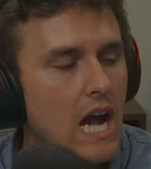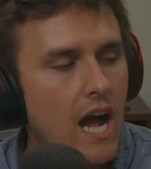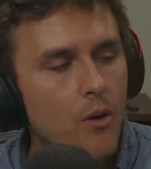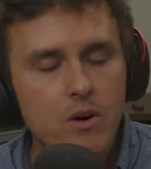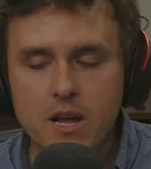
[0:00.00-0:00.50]

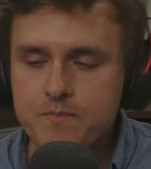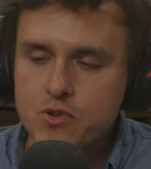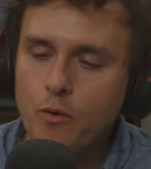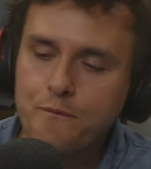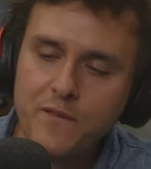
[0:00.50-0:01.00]
I went up
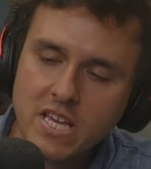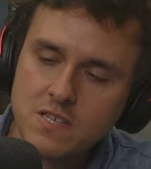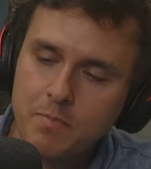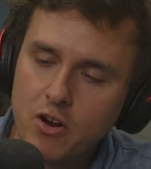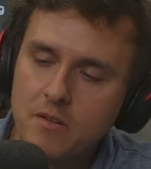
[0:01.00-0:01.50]
to
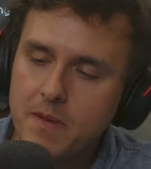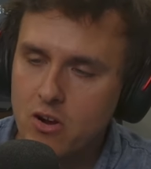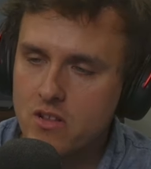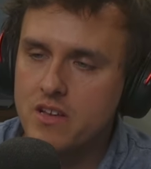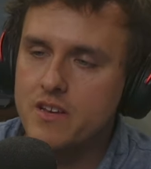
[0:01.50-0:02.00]
Finksburg,
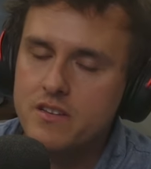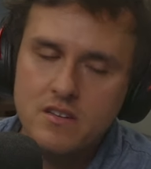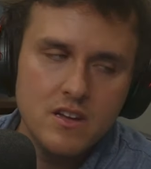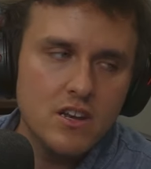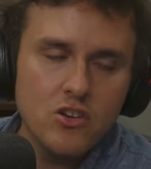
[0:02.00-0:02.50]
Maryland,
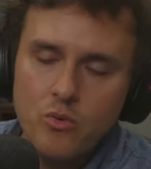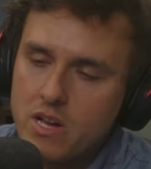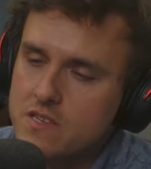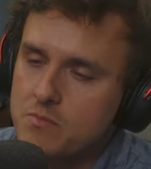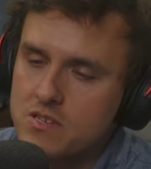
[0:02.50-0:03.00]
near
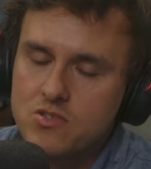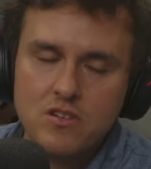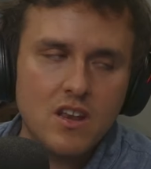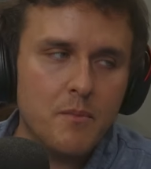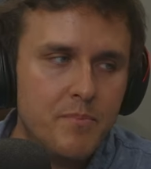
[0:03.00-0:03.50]
Westminster,
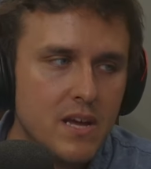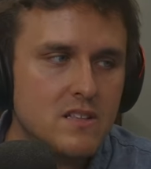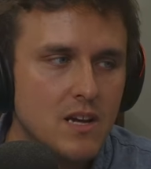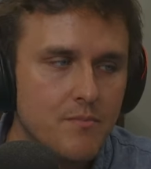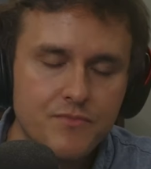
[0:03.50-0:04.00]
and I picked
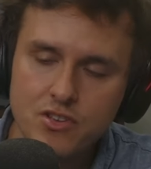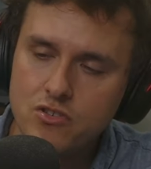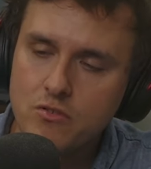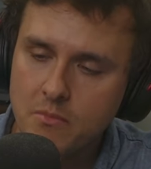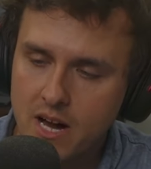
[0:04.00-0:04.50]
up the
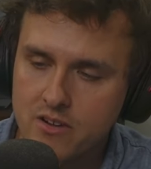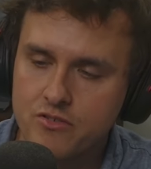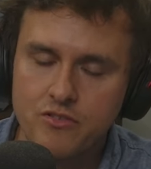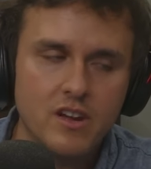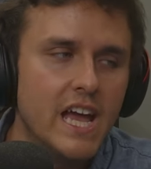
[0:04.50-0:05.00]
new
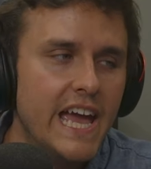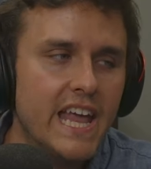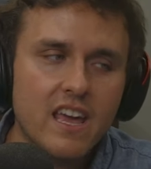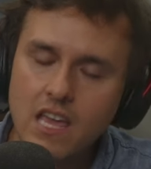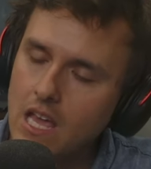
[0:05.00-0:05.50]
monitor. And
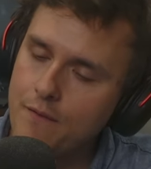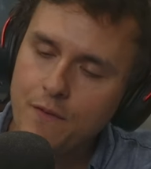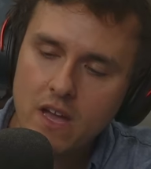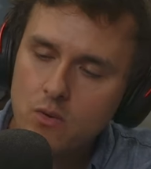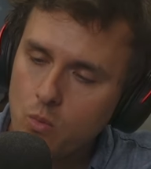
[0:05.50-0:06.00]
I can't
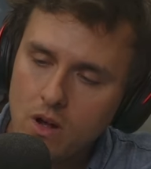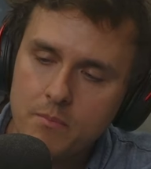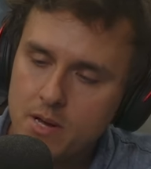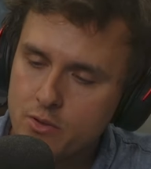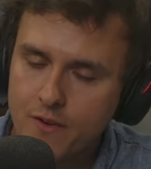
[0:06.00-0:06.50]
find one
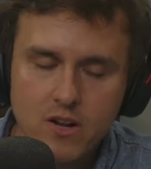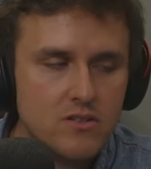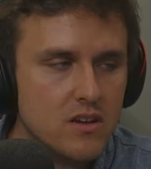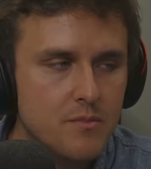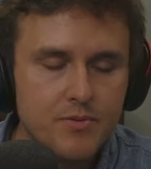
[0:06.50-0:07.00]
motherfucker
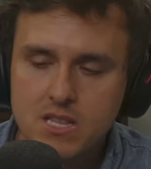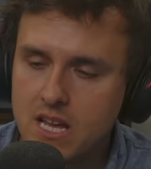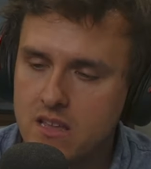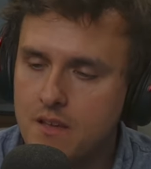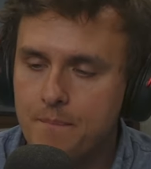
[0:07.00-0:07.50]
that could put
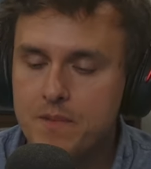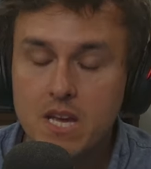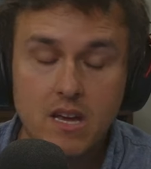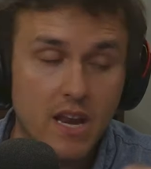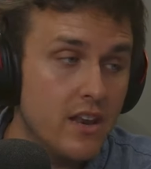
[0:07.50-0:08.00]
that in.
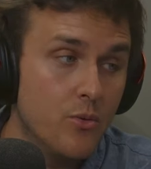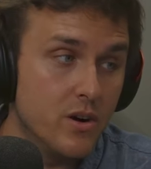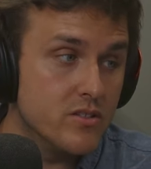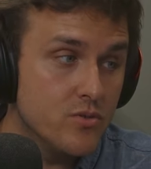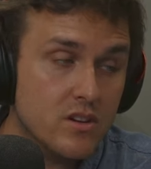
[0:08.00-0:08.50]
And I don't
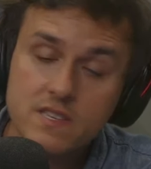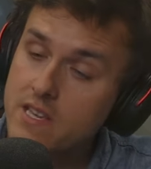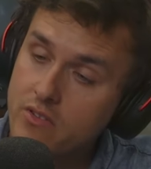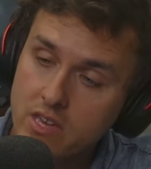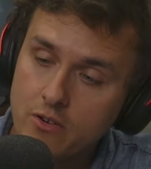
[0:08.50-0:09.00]
want to do it, because
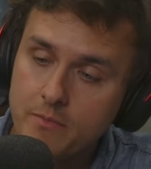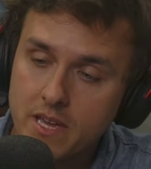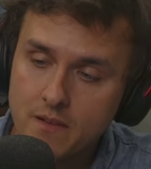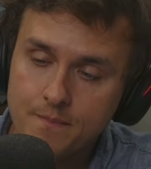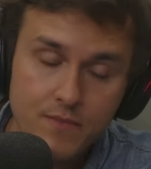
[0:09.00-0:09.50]
that'll kill me.
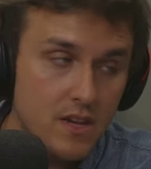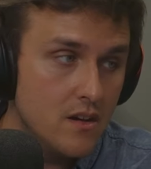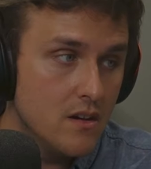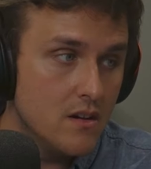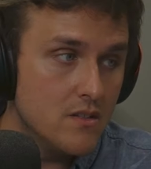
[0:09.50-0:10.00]

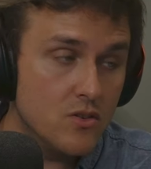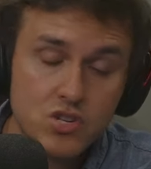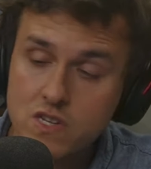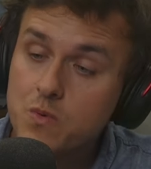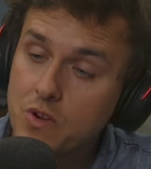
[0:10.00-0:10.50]
Those
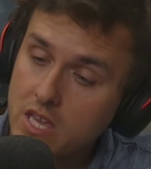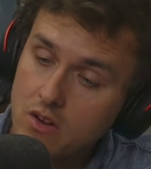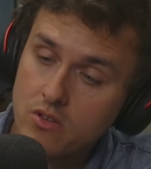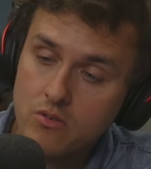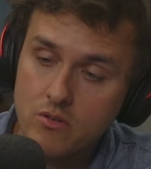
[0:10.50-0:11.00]
shits will kill
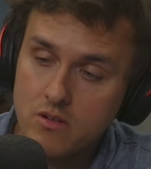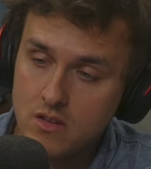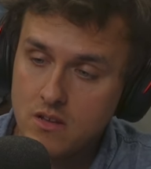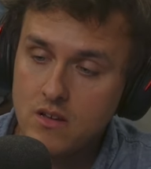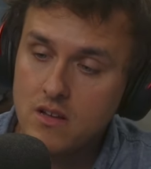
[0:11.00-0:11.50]
you.
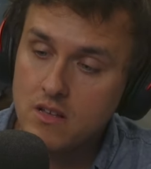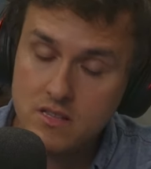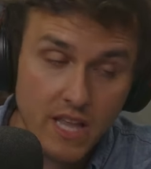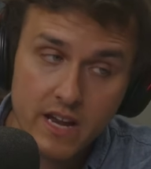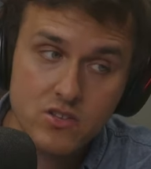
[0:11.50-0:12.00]
It's
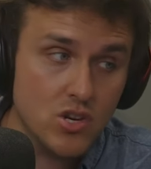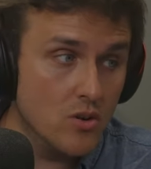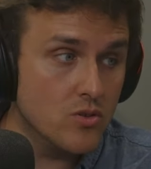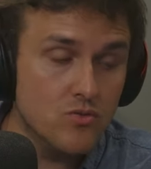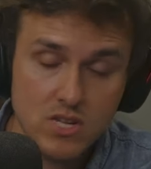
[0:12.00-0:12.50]
not a
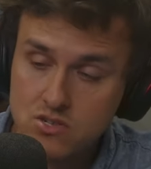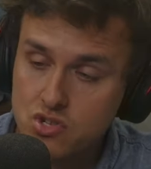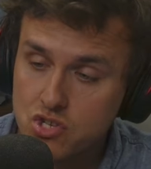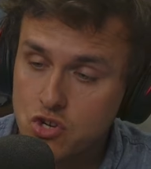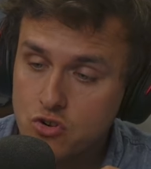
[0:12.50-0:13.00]
joke. You touch the
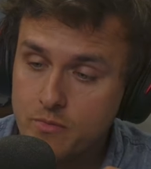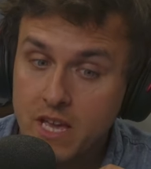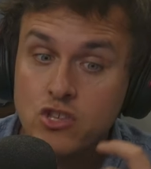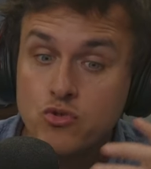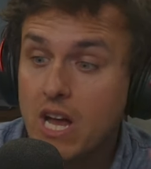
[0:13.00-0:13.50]
tube
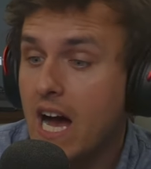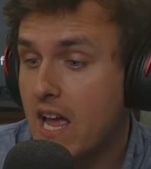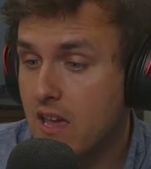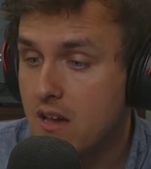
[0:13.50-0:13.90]
and you die.